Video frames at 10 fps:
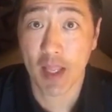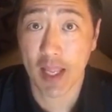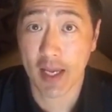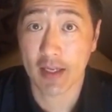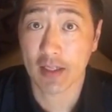
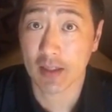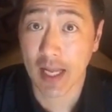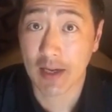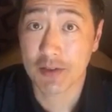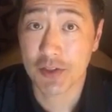and
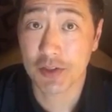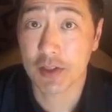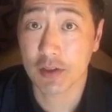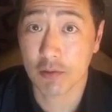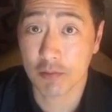allows you
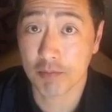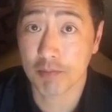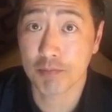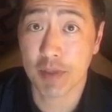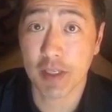to
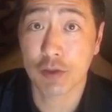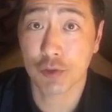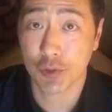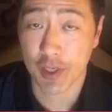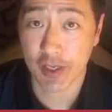be
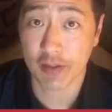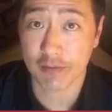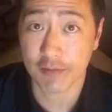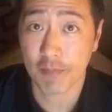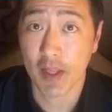
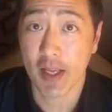creative.